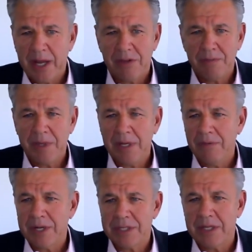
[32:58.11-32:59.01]
has been
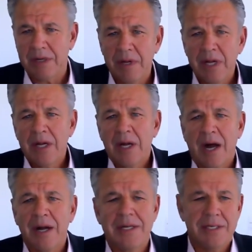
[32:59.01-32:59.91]
investing
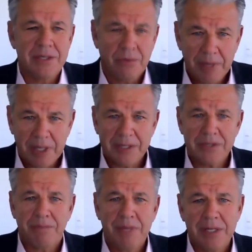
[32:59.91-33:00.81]
hundreds of millions
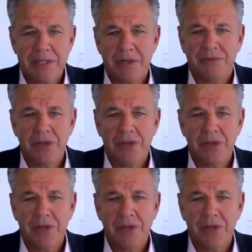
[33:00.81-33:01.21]
or billions of